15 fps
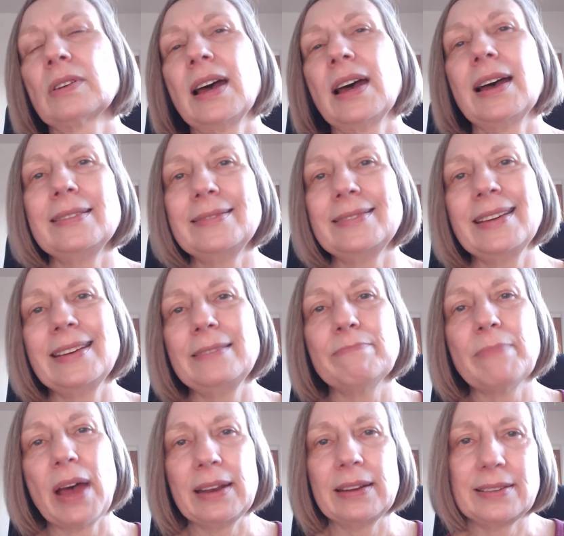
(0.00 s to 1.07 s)
content
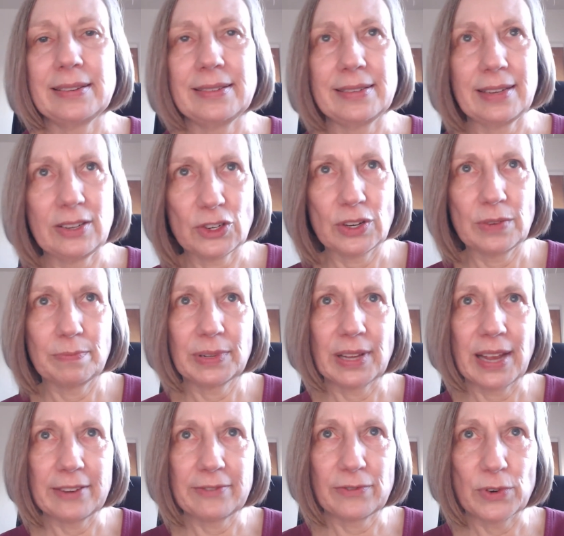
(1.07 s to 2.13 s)
monetization
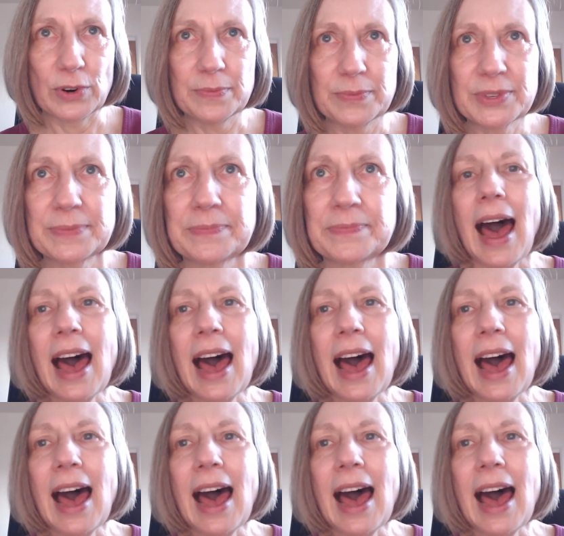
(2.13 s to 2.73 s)
platforms.